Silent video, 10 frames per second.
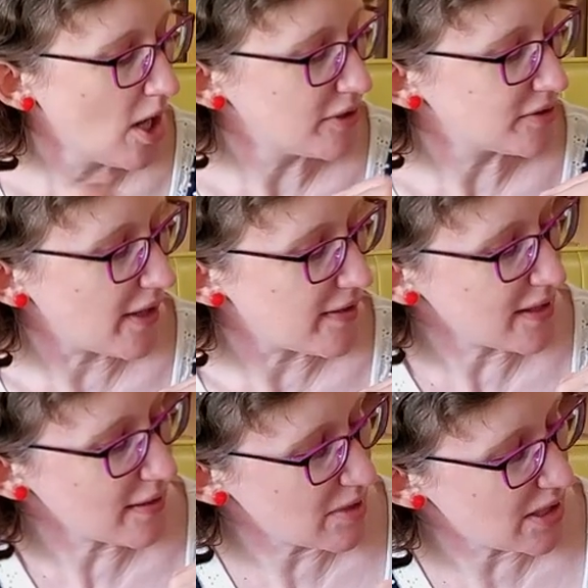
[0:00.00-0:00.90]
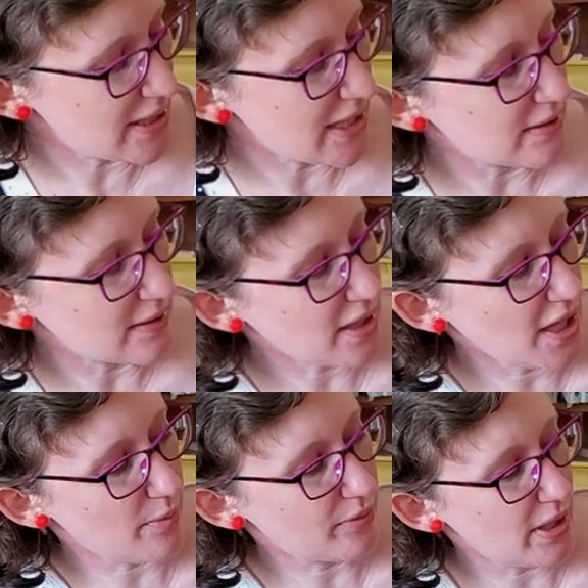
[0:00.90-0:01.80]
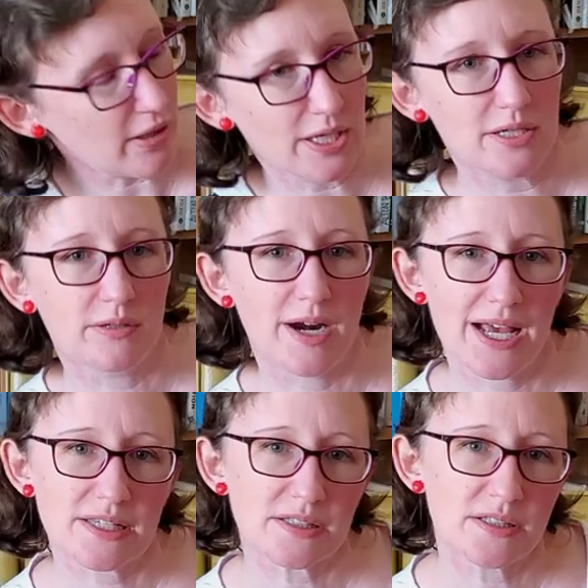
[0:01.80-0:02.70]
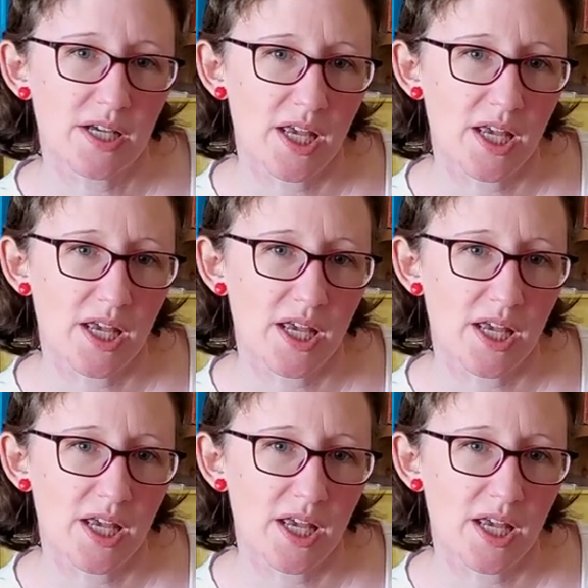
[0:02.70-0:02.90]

So I think I'm going to take this kind of prairie dress